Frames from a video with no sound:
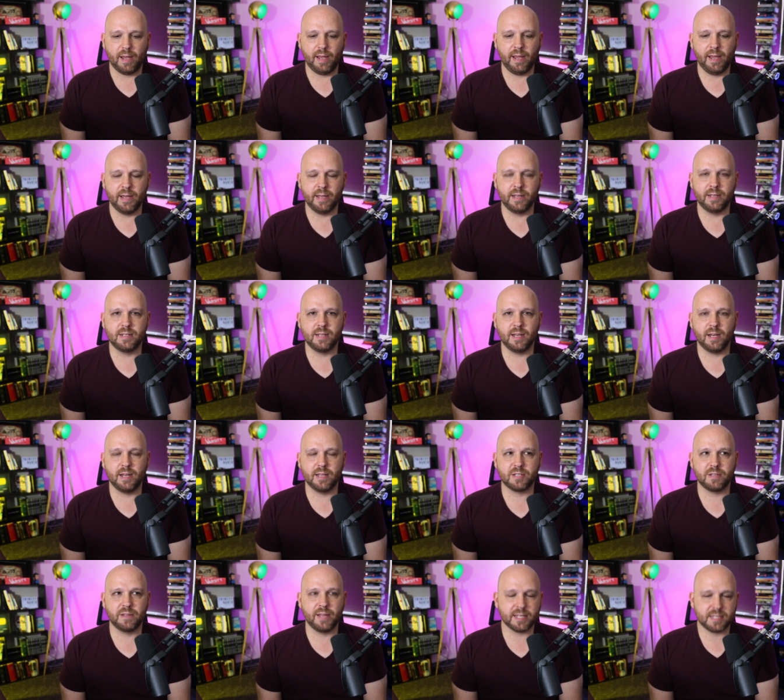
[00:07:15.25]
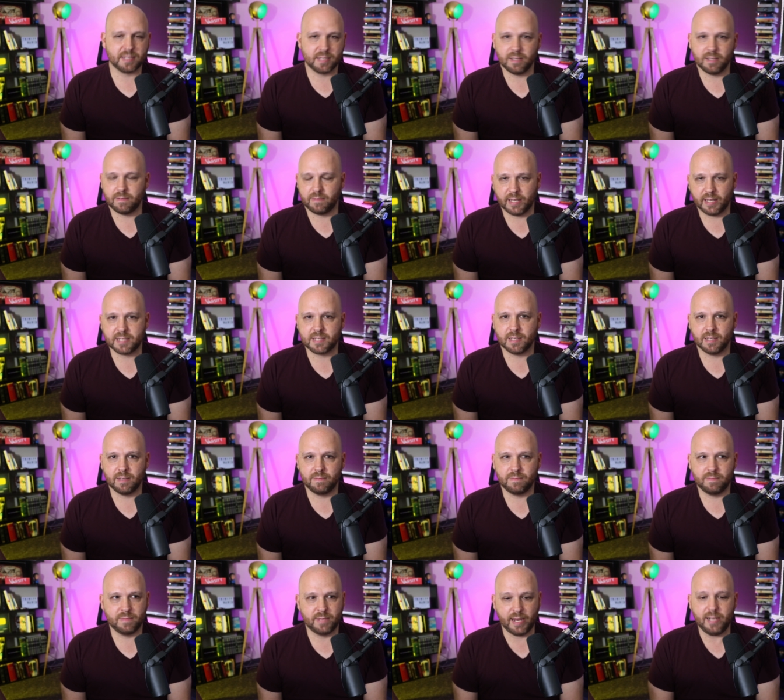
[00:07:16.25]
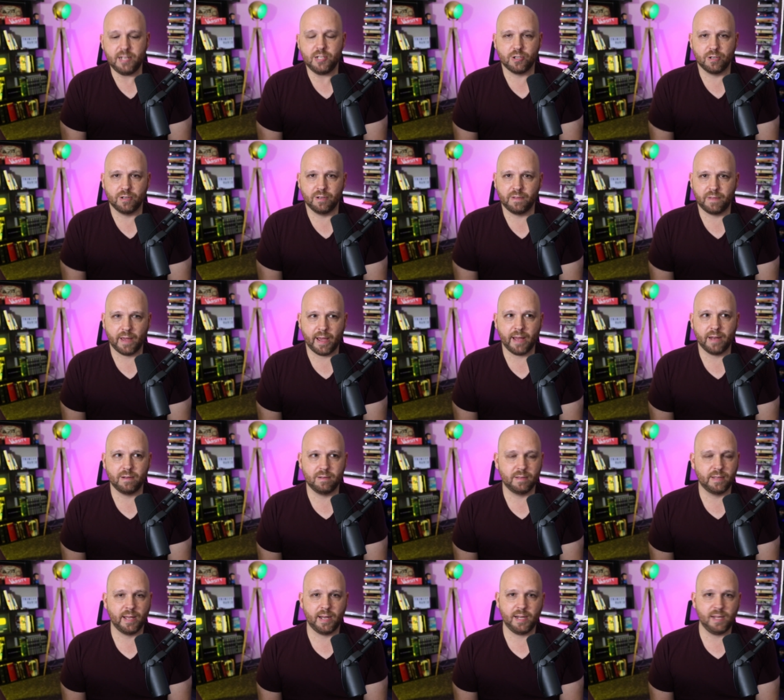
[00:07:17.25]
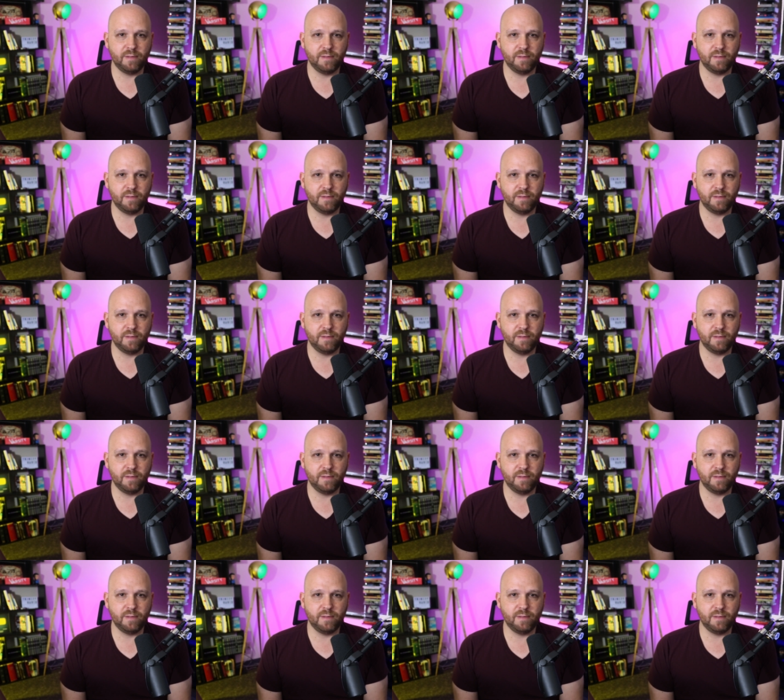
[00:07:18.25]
And so that's a danger that